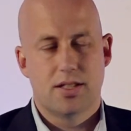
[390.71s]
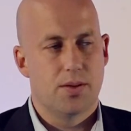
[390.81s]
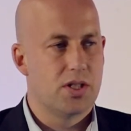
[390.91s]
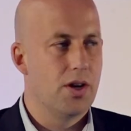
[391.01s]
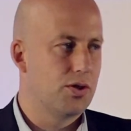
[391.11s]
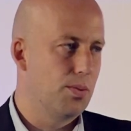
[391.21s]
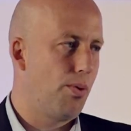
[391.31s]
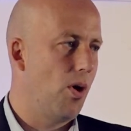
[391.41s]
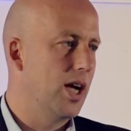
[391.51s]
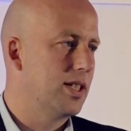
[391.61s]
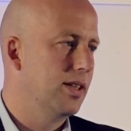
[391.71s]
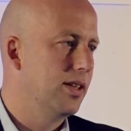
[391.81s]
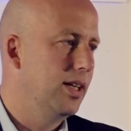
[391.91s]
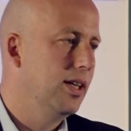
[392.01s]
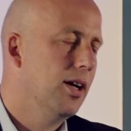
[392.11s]
So it's no surprise that
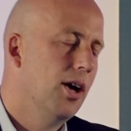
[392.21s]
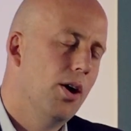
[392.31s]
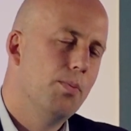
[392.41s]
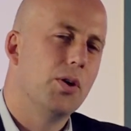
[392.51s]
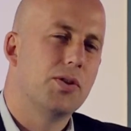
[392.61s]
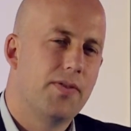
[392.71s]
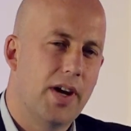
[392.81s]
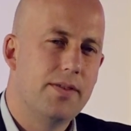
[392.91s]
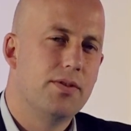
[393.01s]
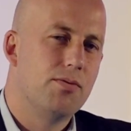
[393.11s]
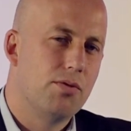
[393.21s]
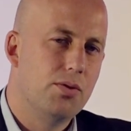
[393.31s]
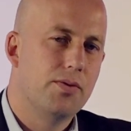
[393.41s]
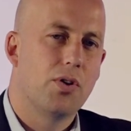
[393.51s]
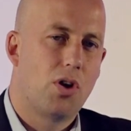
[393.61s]
the most favoured
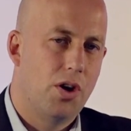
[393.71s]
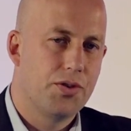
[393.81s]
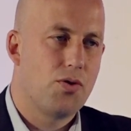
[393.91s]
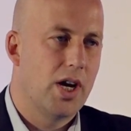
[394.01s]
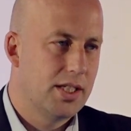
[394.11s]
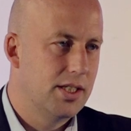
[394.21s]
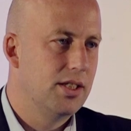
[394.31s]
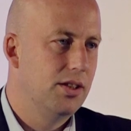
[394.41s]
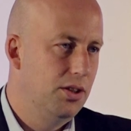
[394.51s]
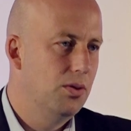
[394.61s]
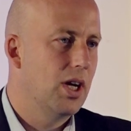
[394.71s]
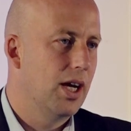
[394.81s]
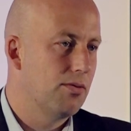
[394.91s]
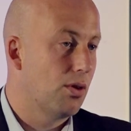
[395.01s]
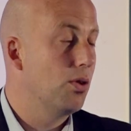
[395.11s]
route for contractors in the
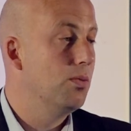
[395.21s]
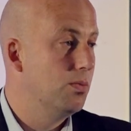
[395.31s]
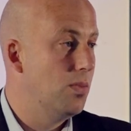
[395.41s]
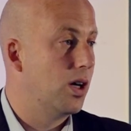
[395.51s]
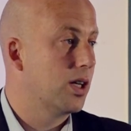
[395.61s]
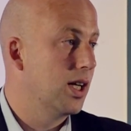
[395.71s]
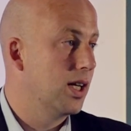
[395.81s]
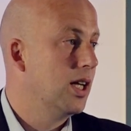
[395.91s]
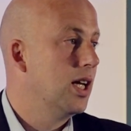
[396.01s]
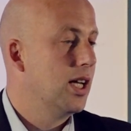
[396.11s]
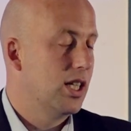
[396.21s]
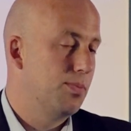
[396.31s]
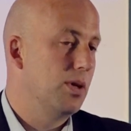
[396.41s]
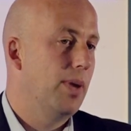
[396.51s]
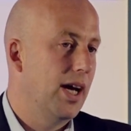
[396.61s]
UK recruitment market is to
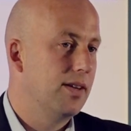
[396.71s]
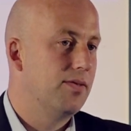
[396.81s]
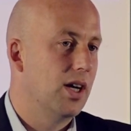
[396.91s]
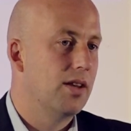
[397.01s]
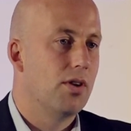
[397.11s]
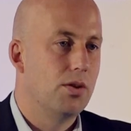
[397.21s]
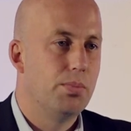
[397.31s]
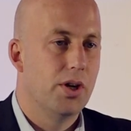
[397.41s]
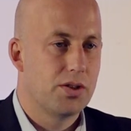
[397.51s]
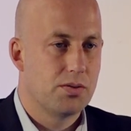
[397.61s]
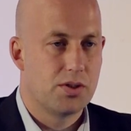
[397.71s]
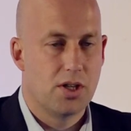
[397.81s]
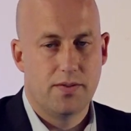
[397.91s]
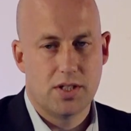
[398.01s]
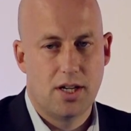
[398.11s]
be paid by their own personal
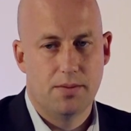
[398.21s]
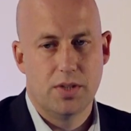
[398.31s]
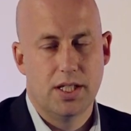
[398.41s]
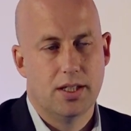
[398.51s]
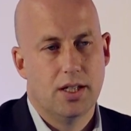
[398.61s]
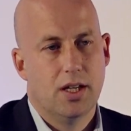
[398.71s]
service company.